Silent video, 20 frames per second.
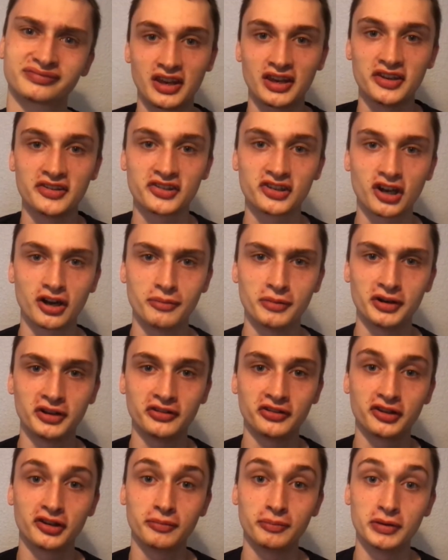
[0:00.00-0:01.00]
He's coming
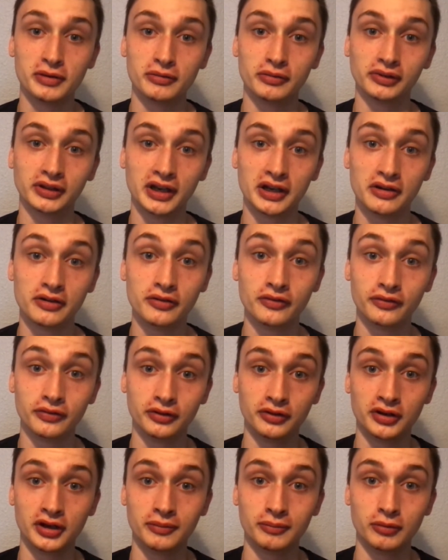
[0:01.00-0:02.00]
in to compete with Leno for
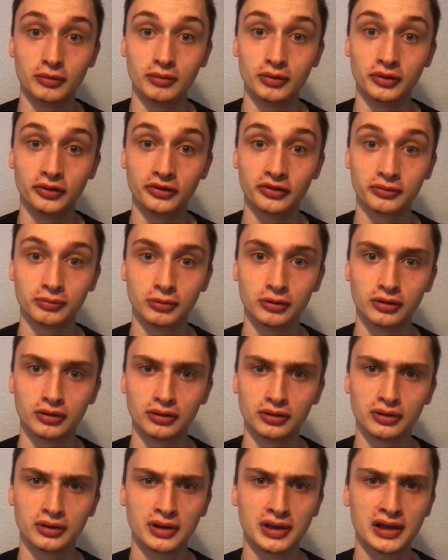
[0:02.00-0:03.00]
the number one
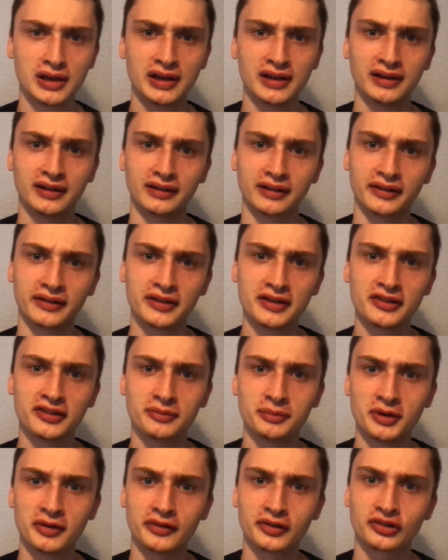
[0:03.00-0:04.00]
spot, and I think it's
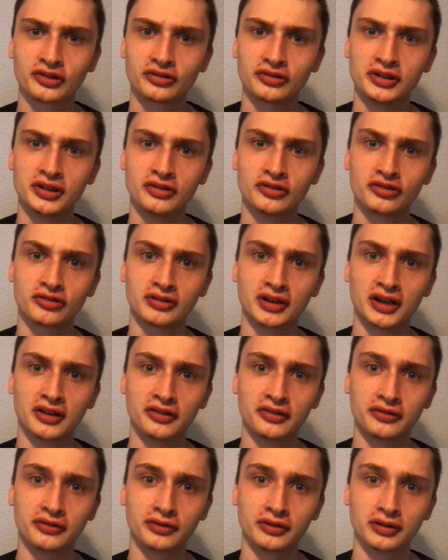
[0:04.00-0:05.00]
a bit of a strange
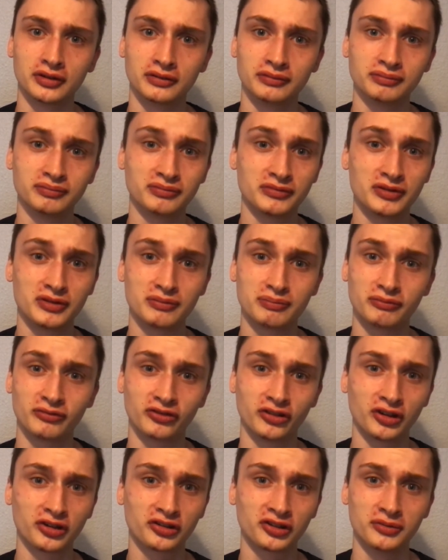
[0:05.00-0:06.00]
transfer,
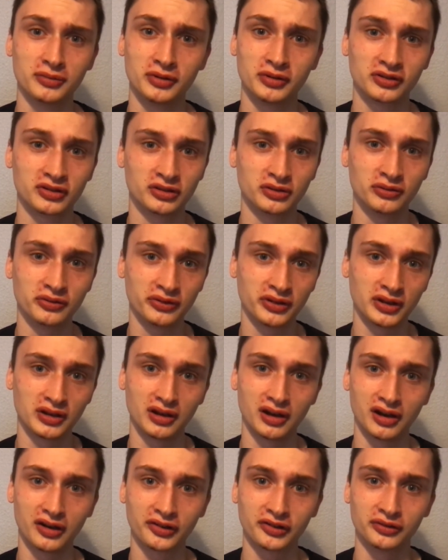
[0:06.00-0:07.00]
firstly because I don't think
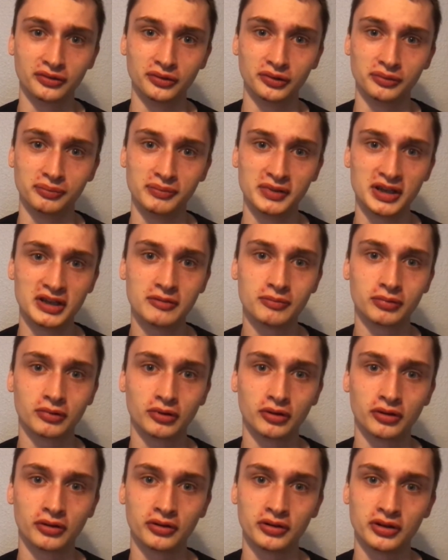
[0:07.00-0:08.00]
Arsenal's main
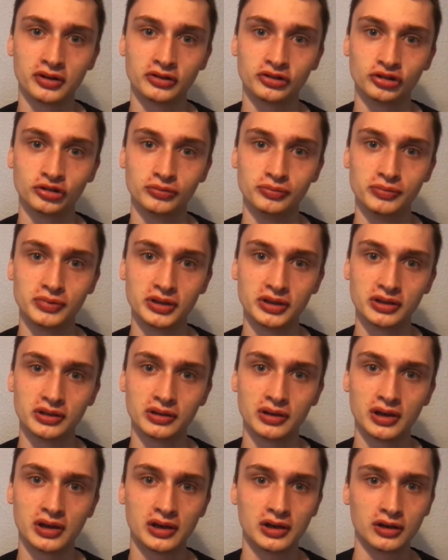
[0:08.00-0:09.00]
priority should
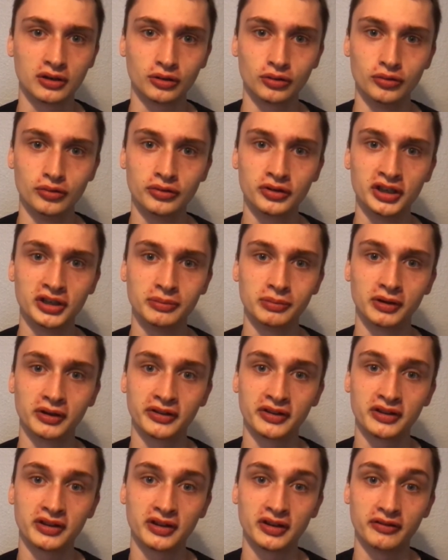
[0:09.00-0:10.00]
be goalkeeper. I
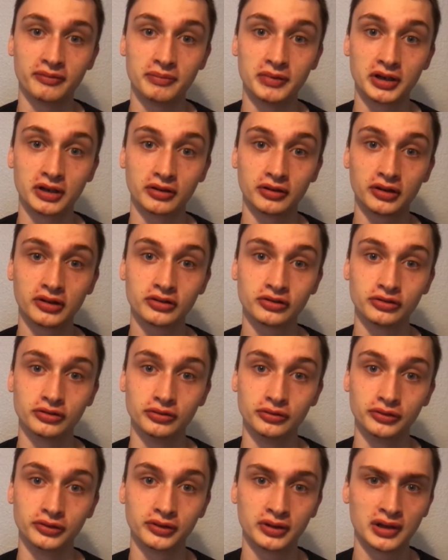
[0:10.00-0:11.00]
think they have bigger
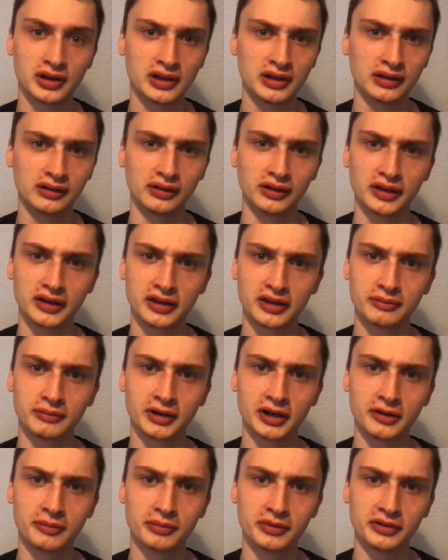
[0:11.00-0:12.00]
issues. Like, in
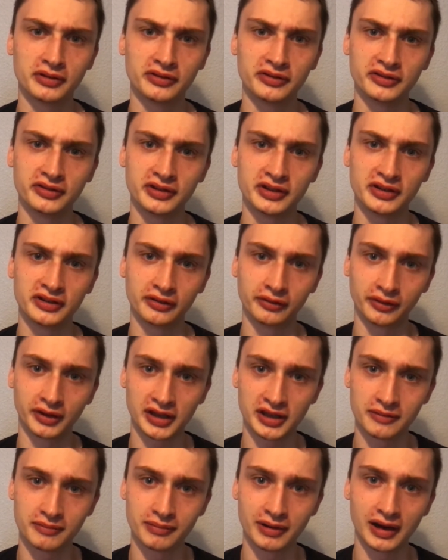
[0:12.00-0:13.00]
my opinion, they need a
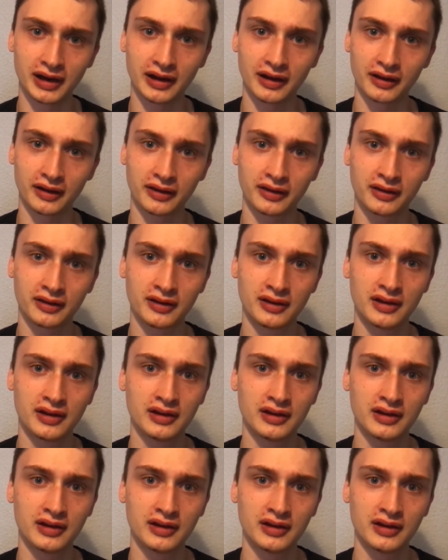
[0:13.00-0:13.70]
right back.